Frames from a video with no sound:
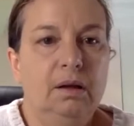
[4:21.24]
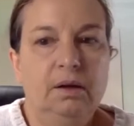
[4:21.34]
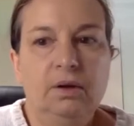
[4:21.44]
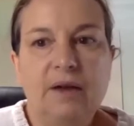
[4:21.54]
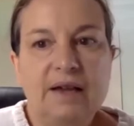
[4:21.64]

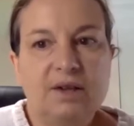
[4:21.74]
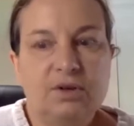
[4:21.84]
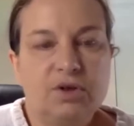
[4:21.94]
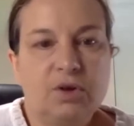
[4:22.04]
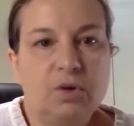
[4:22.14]
You guys are
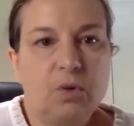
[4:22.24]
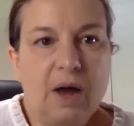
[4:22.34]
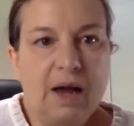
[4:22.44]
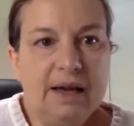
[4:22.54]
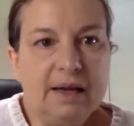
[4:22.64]
so
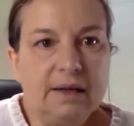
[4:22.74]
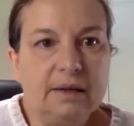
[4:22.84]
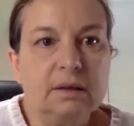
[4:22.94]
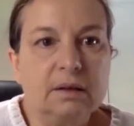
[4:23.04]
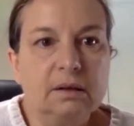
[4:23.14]
quiet.
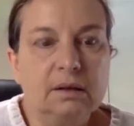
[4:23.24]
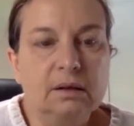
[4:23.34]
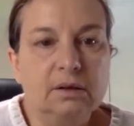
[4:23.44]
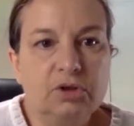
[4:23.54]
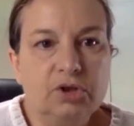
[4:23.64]

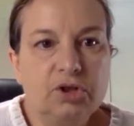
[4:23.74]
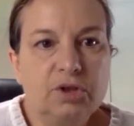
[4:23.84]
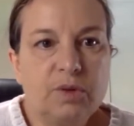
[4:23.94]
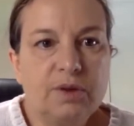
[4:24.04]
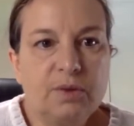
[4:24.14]
Do you
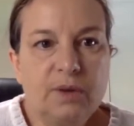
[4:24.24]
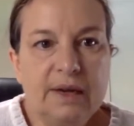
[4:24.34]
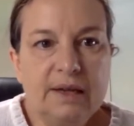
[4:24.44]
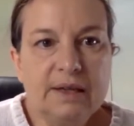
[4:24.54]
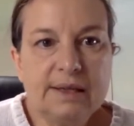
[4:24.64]
just want the
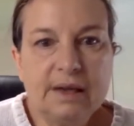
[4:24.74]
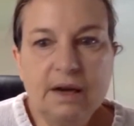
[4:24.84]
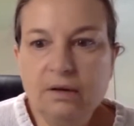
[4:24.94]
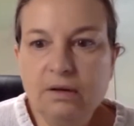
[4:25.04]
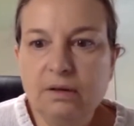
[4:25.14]
weekend to
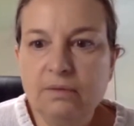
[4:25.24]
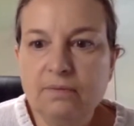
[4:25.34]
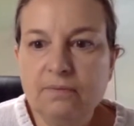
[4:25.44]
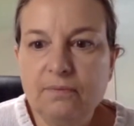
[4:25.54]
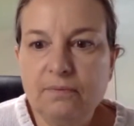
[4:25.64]
start?
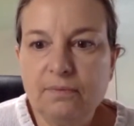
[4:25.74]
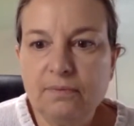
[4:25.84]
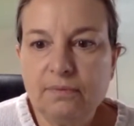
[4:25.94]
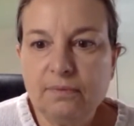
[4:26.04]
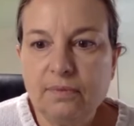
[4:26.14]

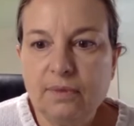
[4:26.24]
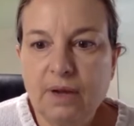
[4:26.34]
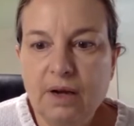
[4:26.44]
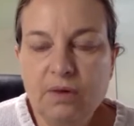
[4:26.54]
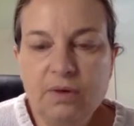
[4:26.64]

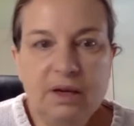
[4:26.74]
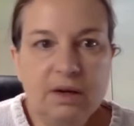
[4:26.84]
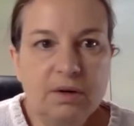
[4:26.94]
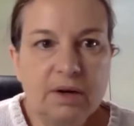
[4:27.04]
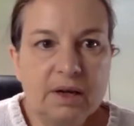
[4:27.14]
I know
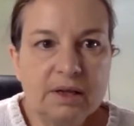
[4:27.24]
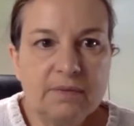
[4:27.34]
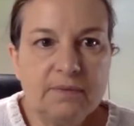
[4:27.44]
Nico does.